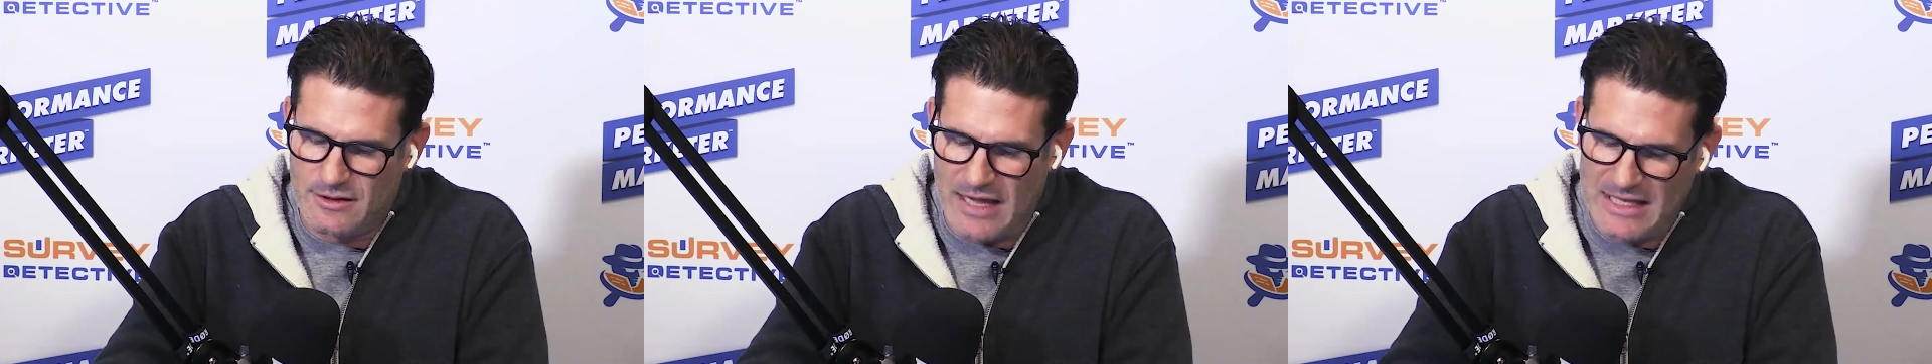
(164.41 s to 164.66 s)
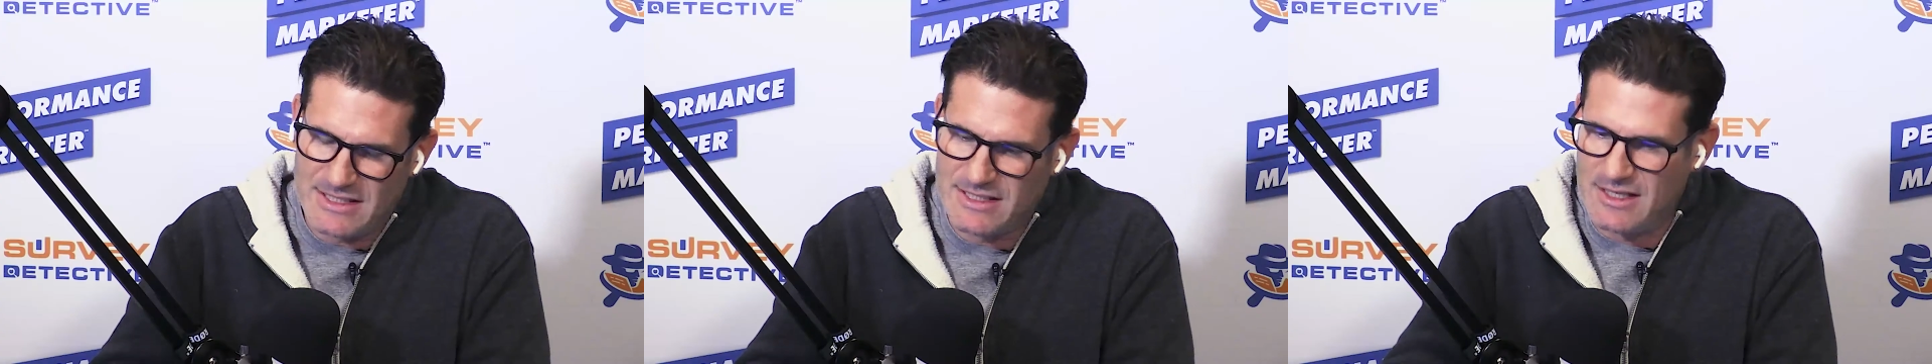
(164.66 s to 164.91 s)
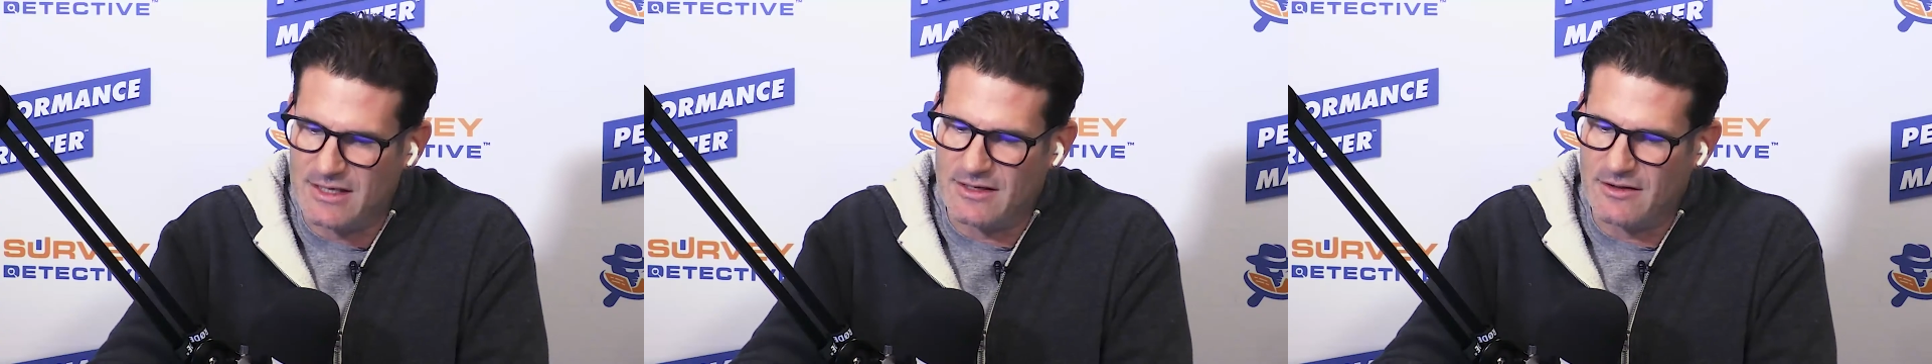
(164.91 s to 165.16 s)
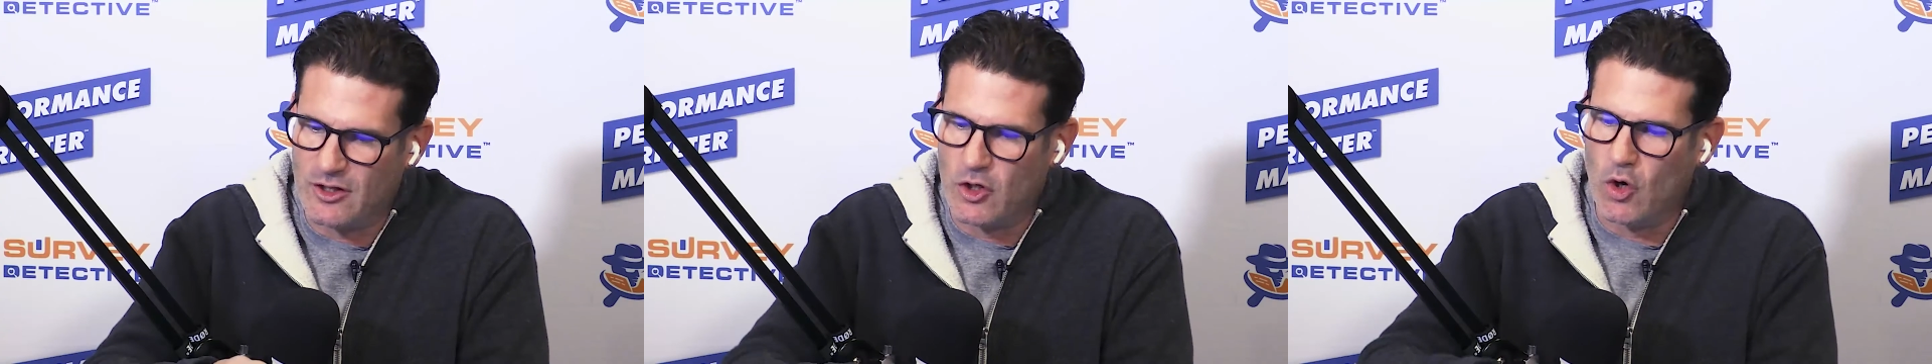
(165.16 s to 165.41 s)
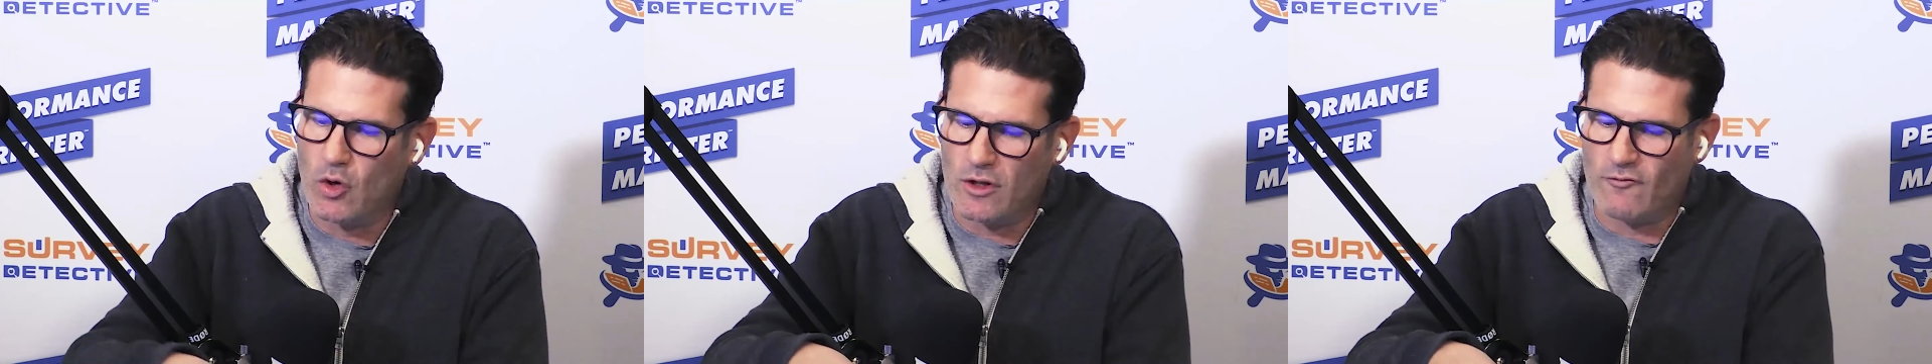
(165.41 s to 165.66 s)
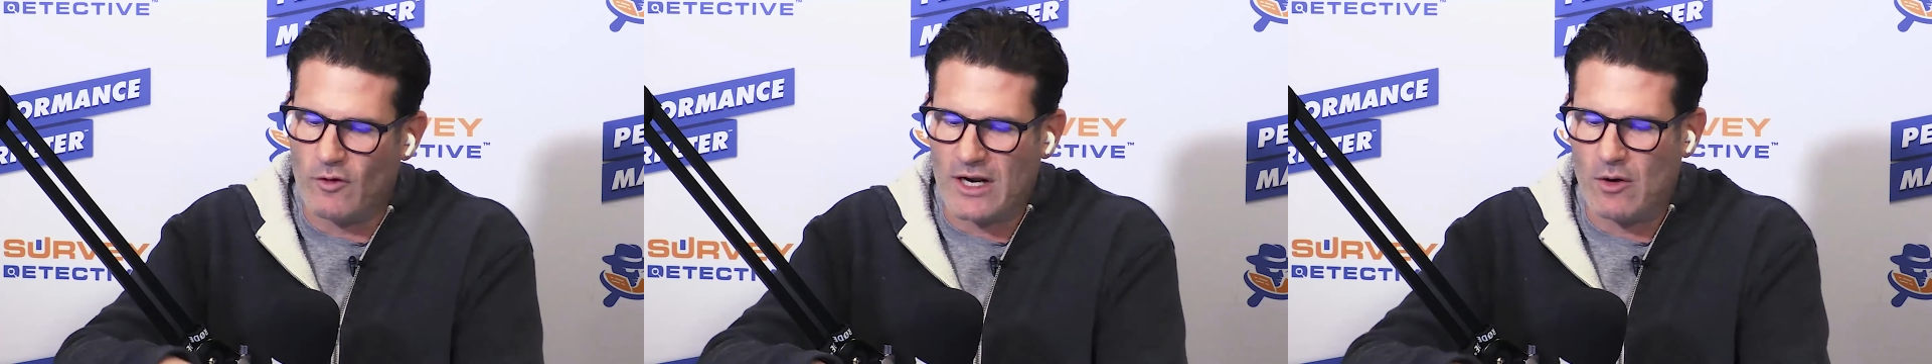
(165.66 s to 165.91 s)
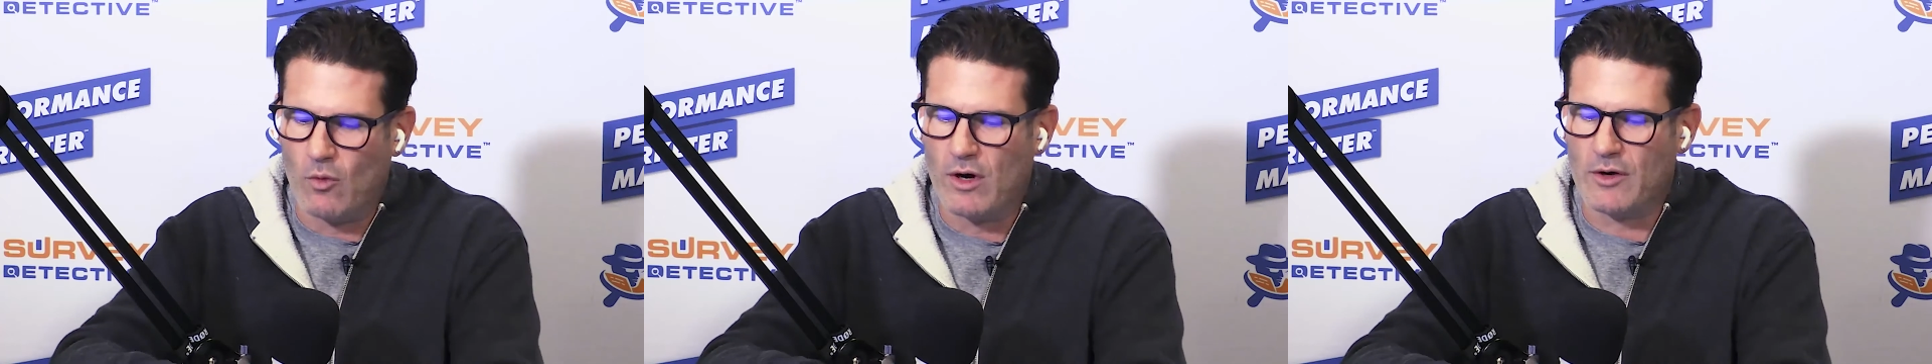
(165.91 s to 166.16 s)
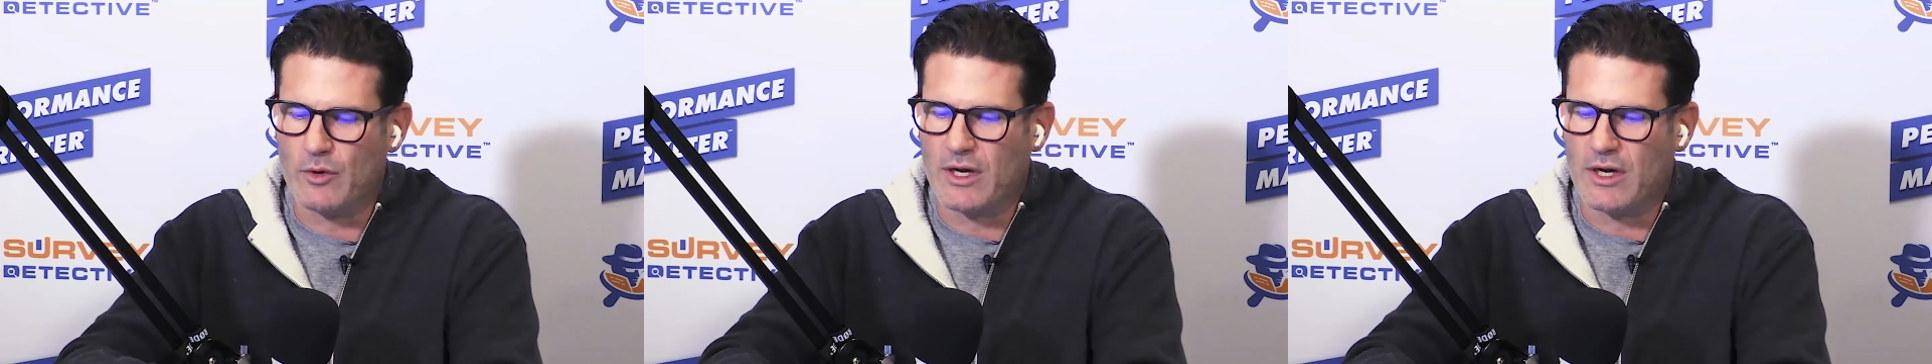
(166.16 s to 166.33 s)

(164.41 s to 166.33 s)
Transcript: That's the goal of what I want to